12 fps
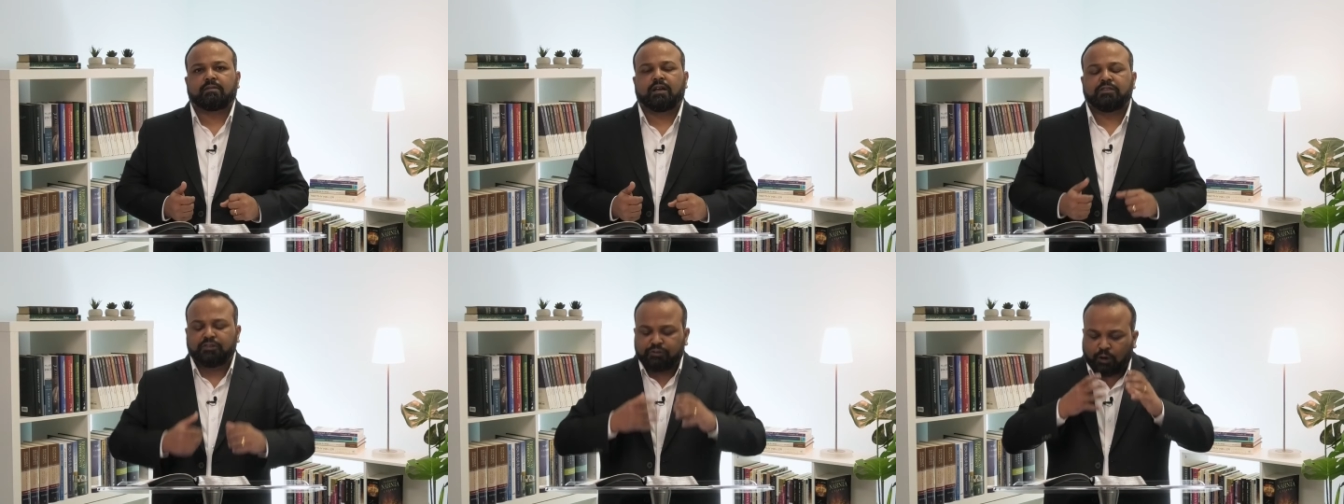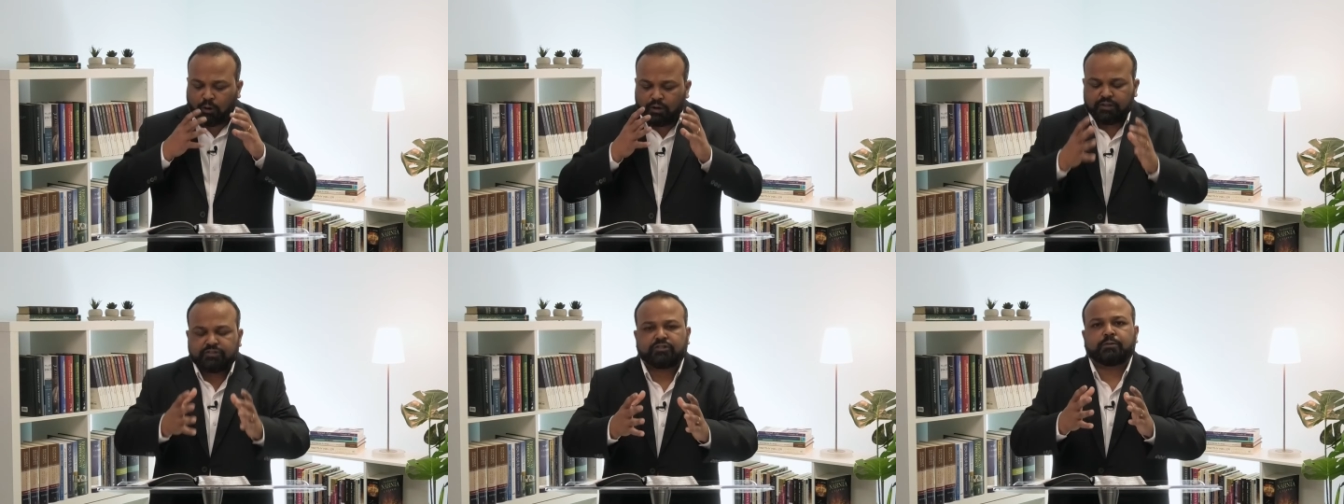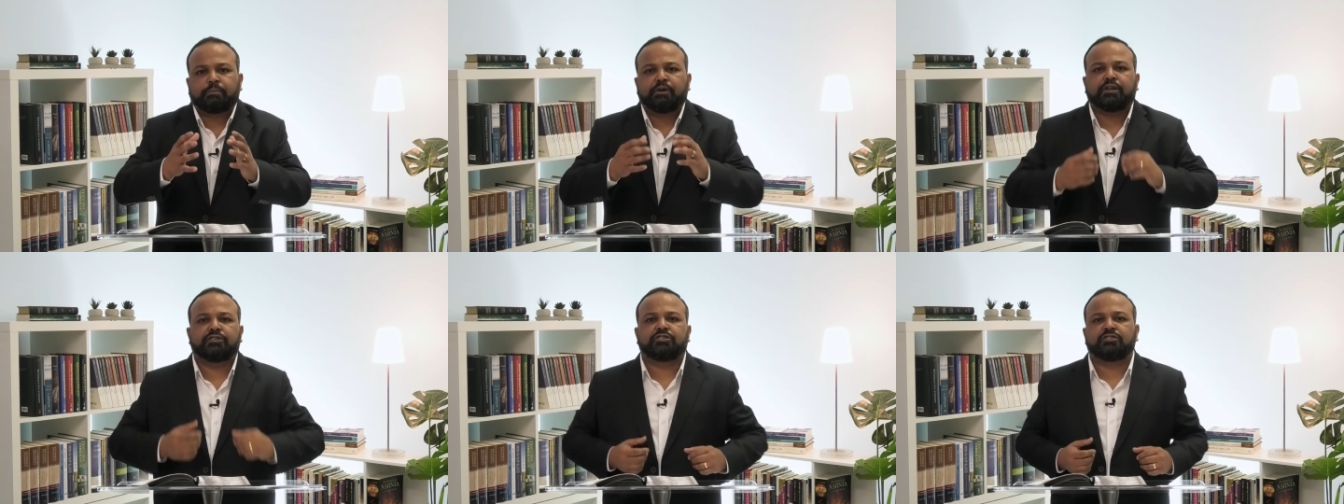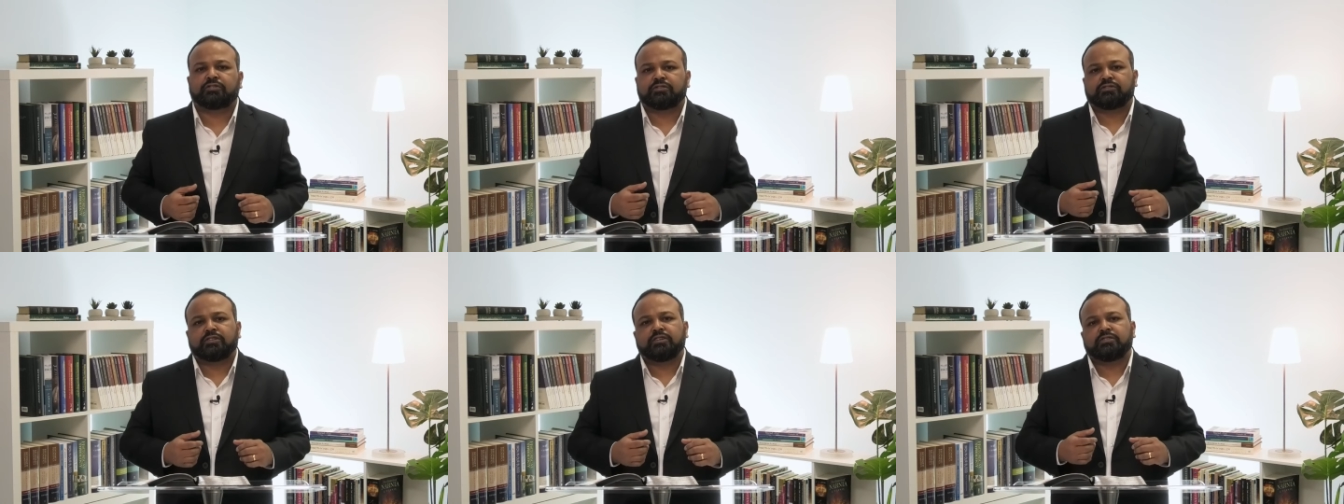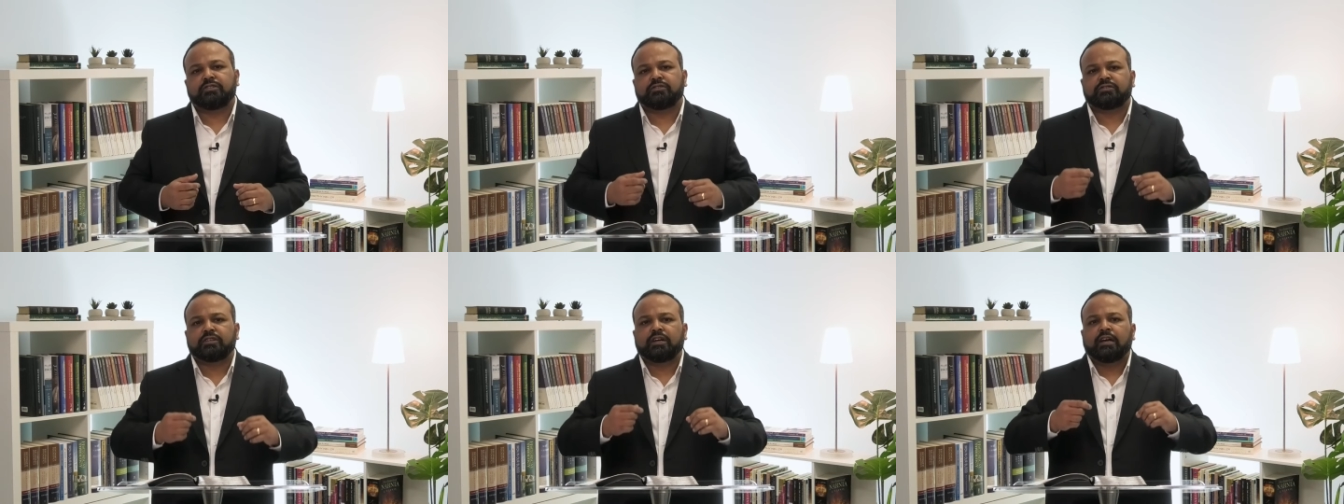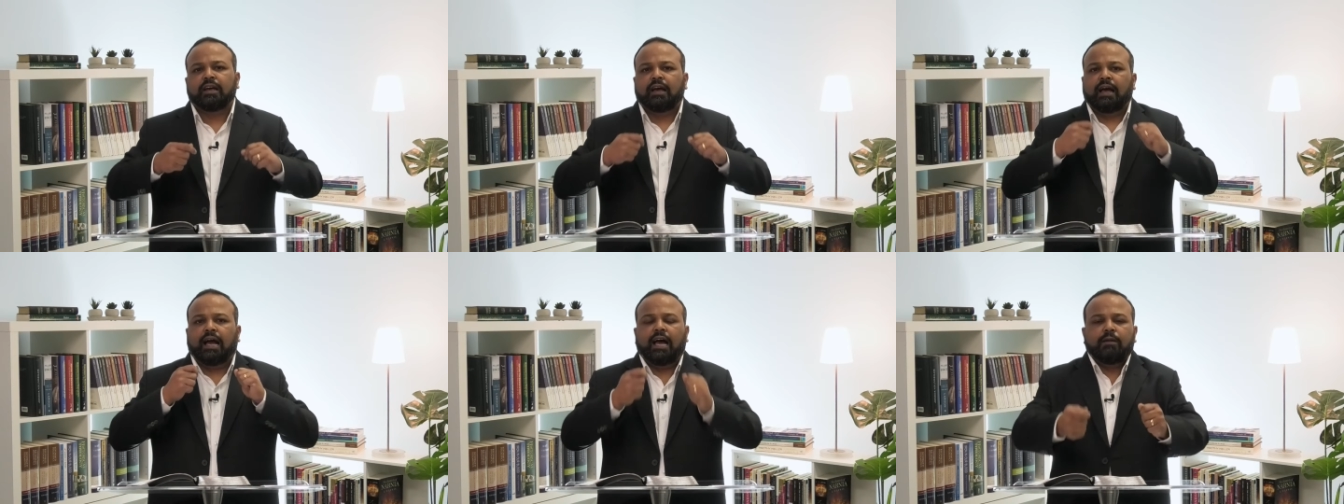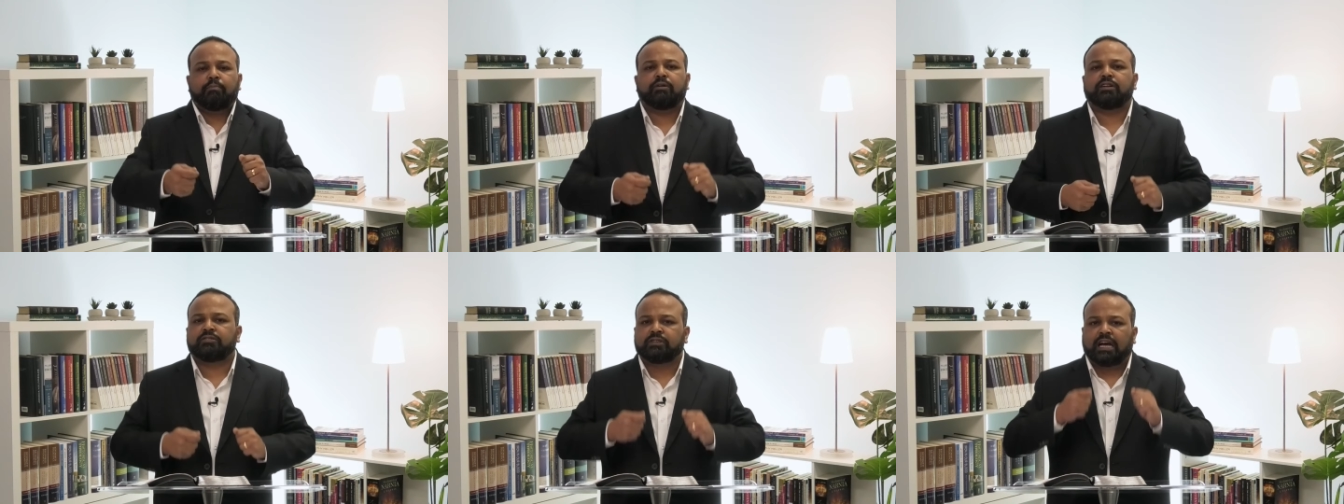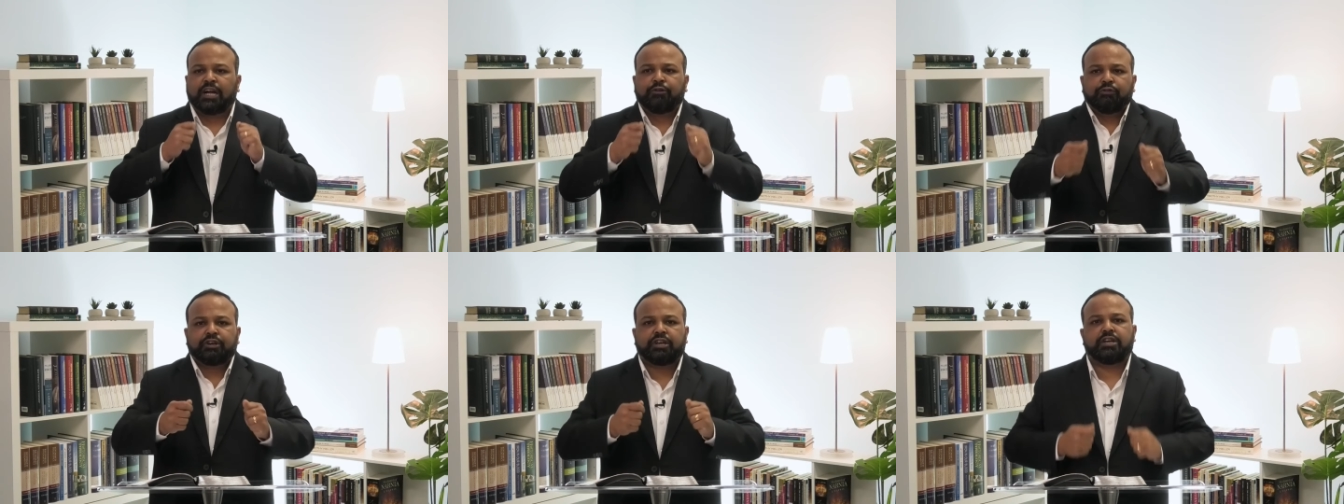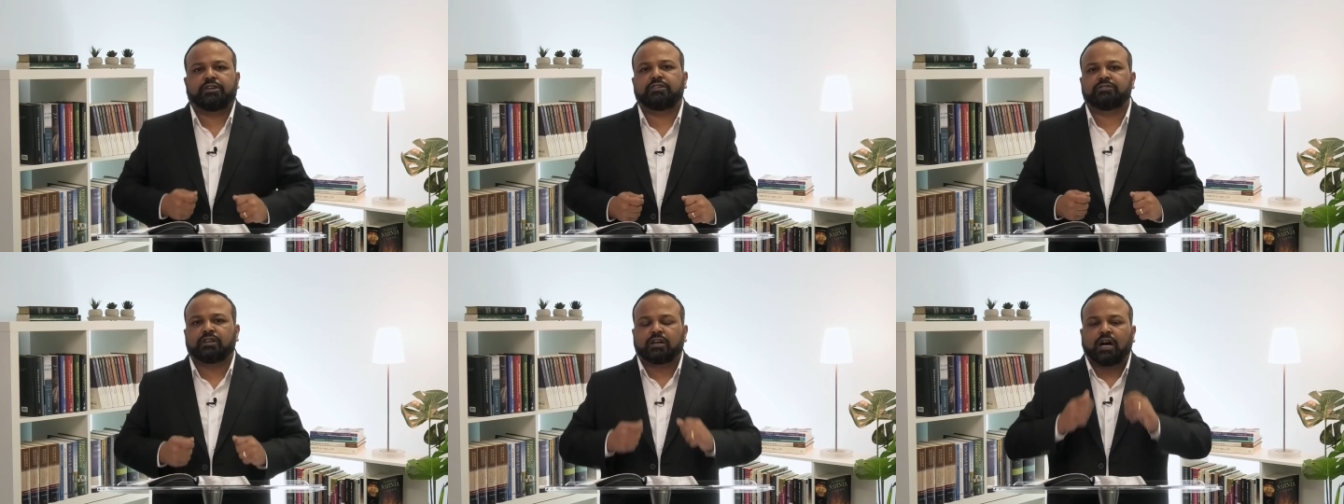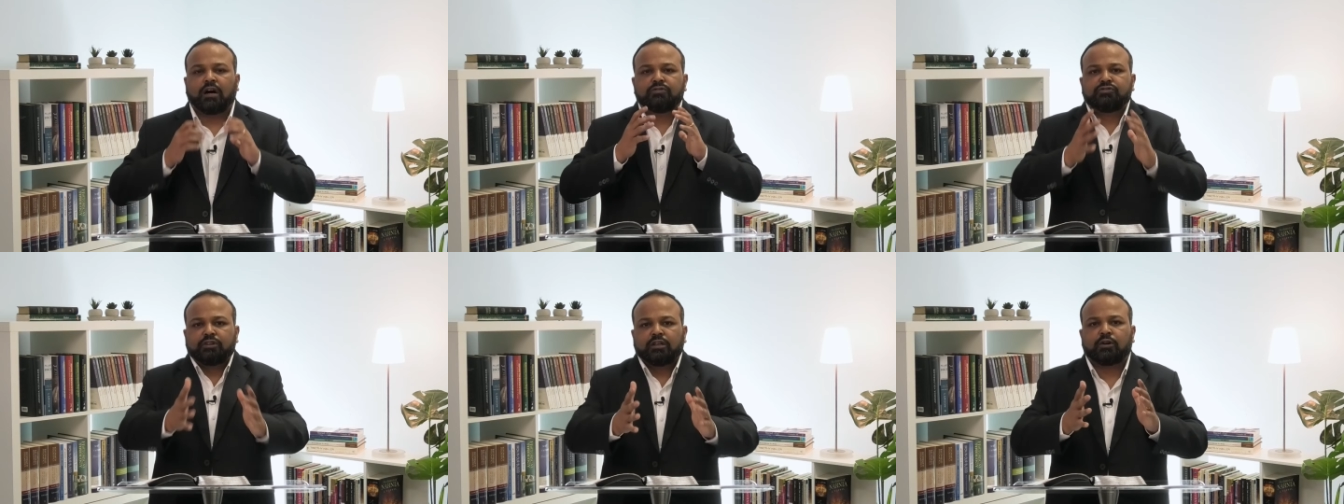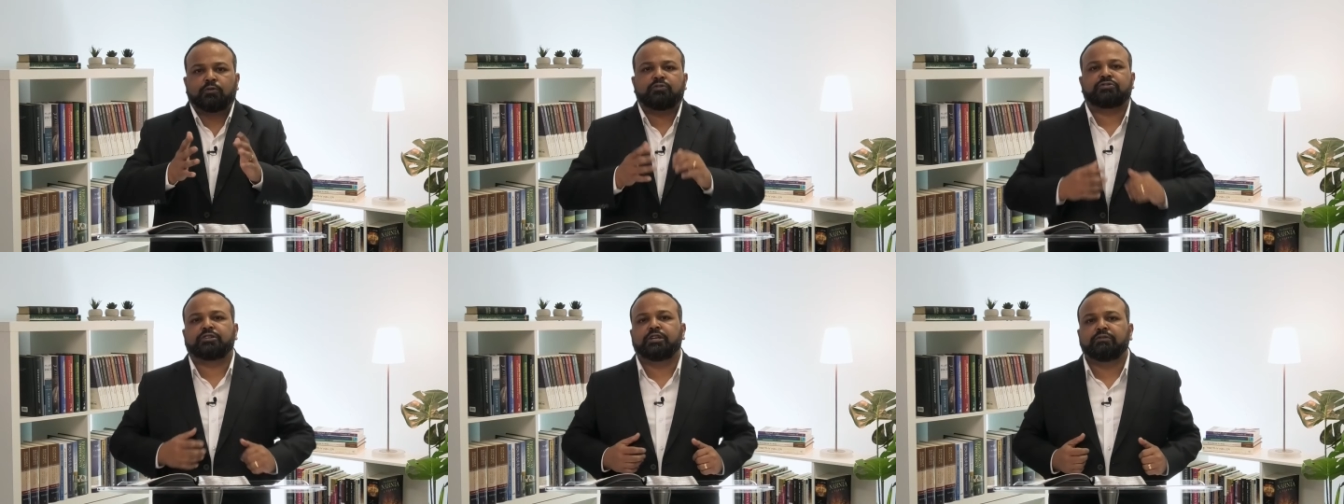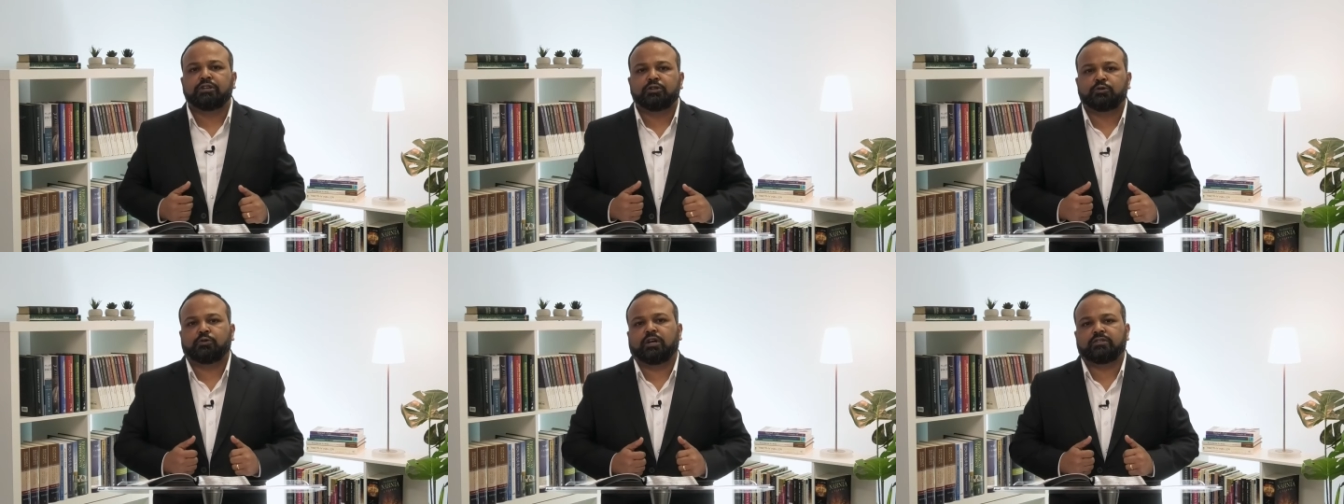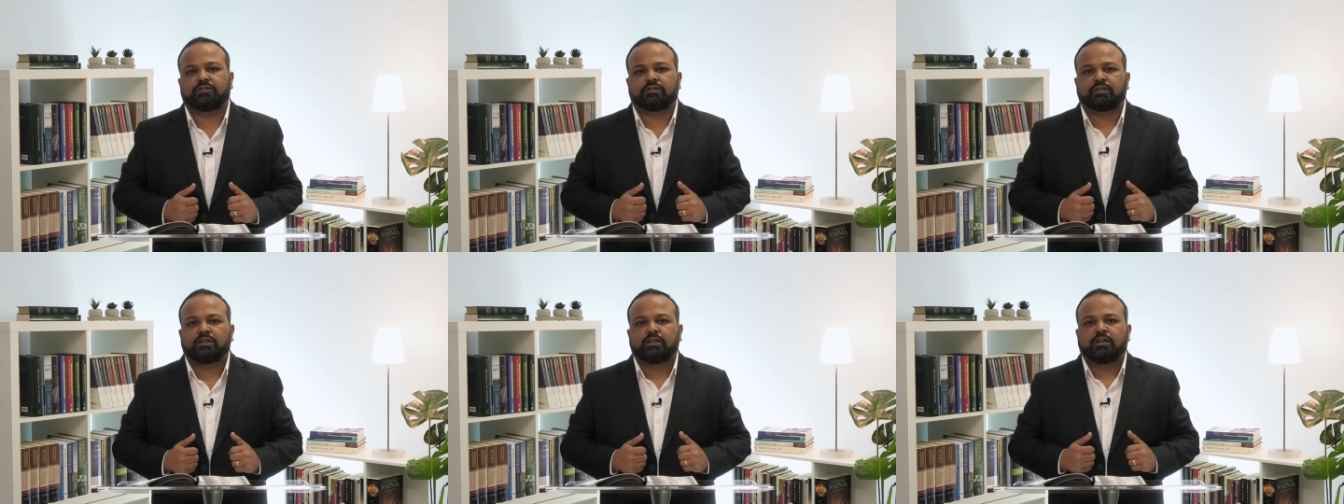And this Holy Spirit, Jesus says, is the helper, is the advocate, is the counselor who is given to us